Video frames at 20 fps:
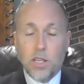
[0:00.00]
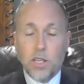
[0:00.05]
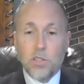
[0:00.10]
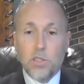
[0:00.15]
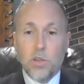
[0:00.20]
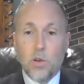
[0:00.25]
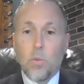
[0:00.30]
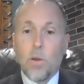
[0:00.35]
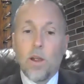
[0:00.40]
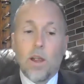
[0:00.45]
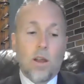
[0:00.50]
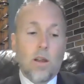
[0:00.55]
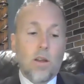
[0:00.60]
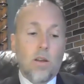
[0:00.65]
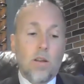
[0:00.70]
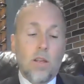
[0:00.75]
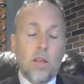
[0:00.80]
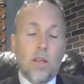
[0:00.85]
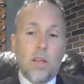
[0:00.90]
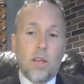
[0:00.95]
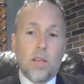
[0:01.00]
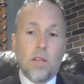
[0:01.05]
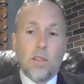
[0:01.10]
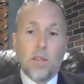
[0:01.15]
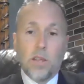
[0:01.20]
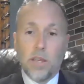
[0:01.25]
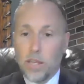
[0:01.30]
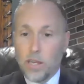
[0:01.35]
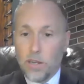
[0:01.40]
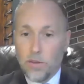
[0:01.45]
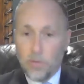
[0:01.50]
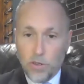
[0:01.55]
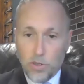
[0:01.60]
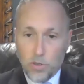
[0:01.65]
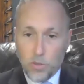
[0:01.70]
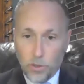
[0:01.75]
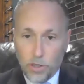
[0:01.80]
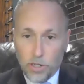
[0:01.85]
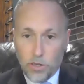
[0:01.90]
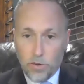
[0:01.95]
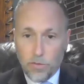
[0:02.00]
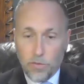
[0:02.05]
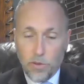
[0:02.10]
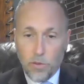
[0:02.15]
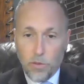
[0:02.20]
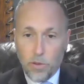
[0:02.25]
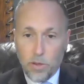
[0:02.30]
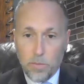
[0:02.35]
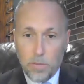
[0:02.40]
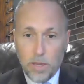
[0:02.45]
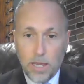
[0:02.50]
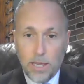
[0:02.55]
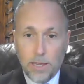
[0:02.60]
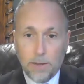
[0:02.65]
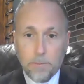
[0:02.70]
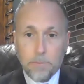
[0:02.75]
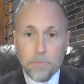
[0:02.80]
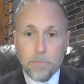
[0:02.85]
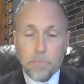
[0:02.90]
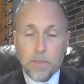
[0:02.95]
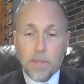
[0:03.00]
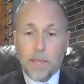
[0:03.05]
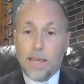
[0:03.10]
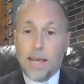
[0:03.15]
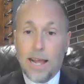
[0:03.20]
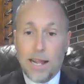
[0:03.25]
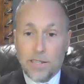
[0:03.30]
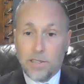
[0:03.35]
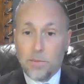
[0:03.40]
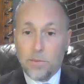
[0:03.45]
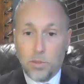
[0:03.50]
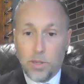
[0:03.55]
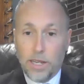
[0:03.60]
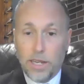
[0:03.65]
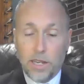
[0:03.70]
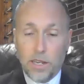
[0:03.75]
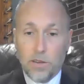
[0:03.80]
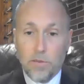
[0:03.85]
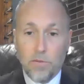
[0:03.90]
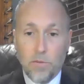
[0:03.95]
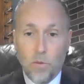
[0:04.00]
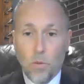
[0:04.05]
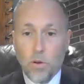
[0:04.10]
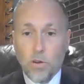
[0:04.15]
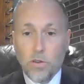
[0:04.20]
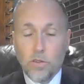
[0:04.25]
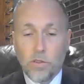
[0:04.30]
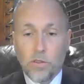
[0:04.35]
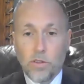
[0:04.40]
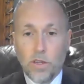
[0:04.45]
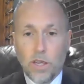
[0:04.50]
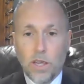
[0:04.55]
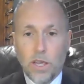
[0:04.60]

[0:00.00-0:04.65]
to where the individual interviewing me, contemplating divorce,